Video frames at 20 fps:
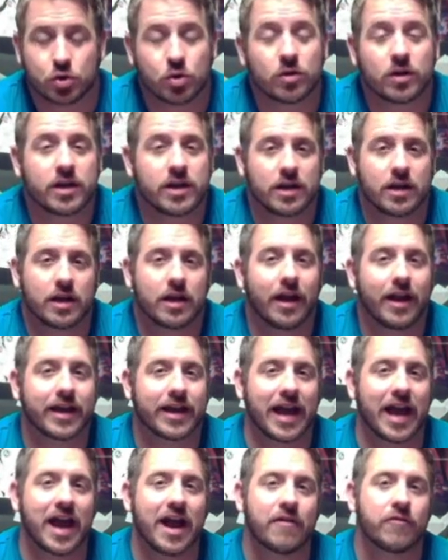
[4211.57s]
Truly,
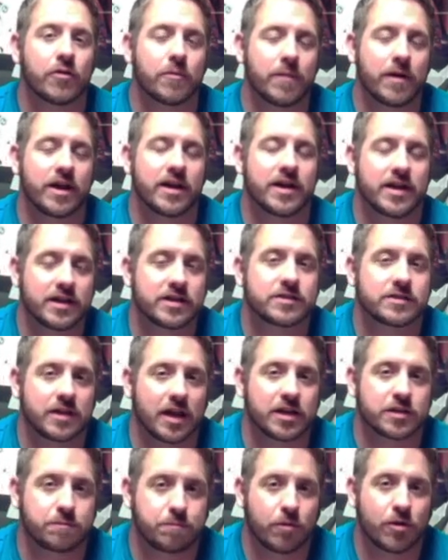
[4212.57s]
like, everybody is
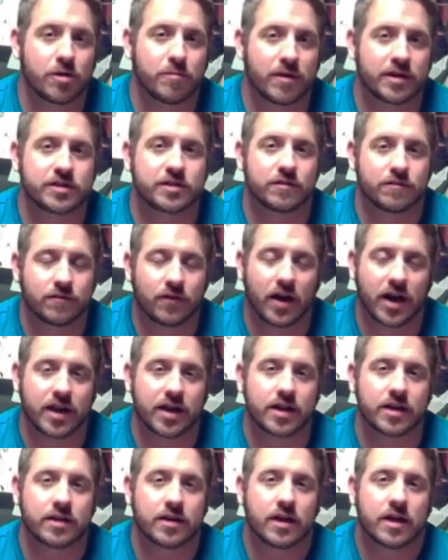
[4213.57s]
pretty much
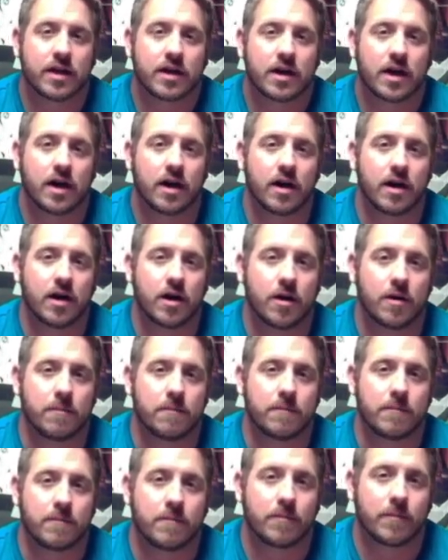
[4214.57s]
invited.
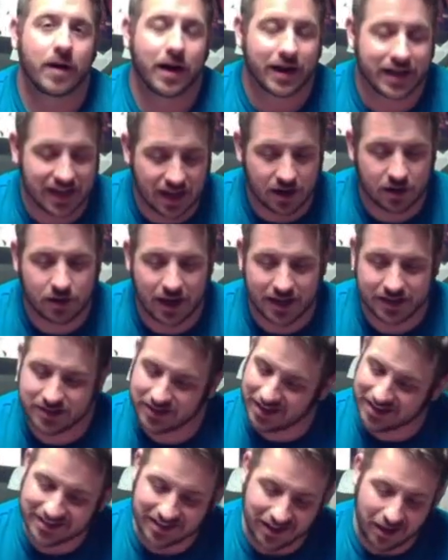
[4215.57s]
Again,
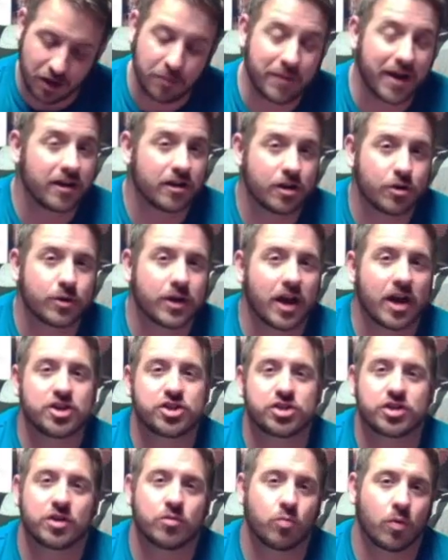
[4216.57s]
it's all about
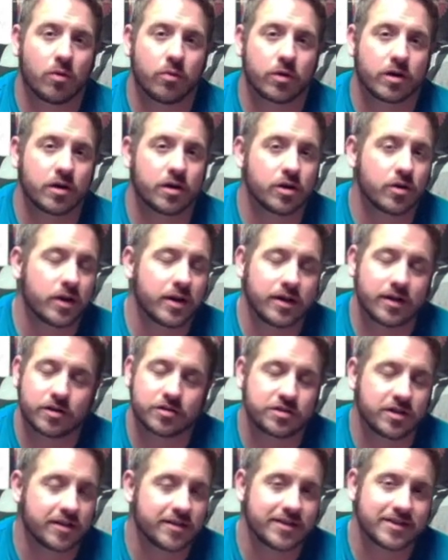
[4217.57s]
location and where we're going to do it, and
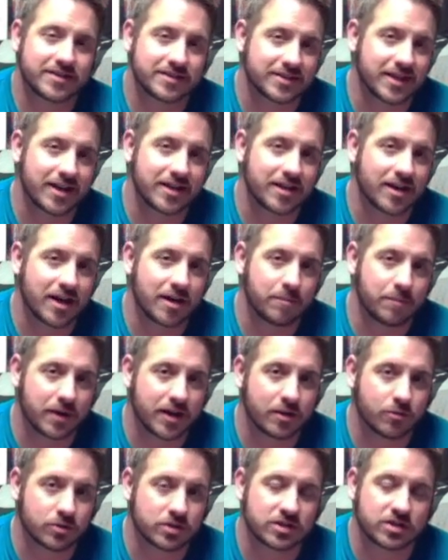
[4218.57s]
there's nothing set yet,
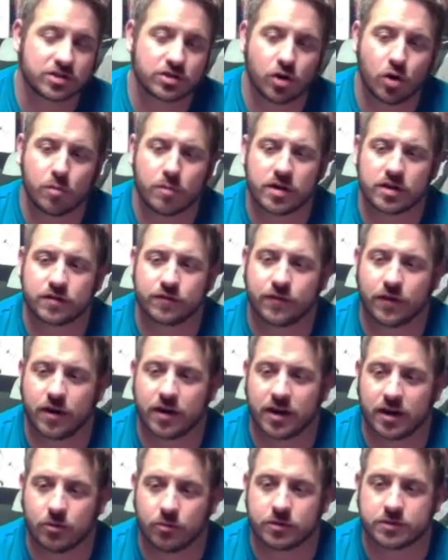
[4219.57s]
but it was so much
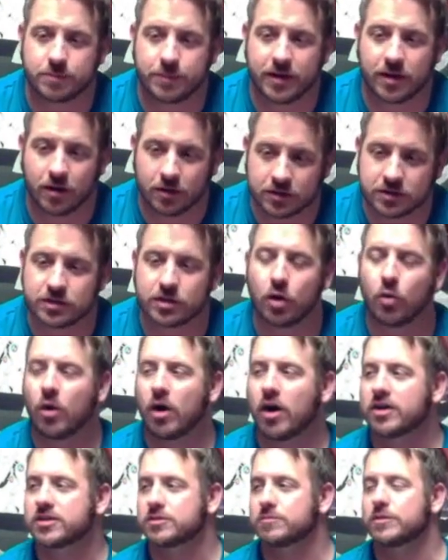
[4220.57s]
fun, and it would be so
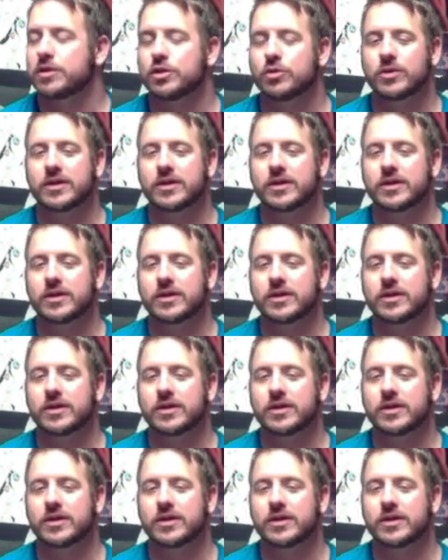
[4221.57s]
awesome to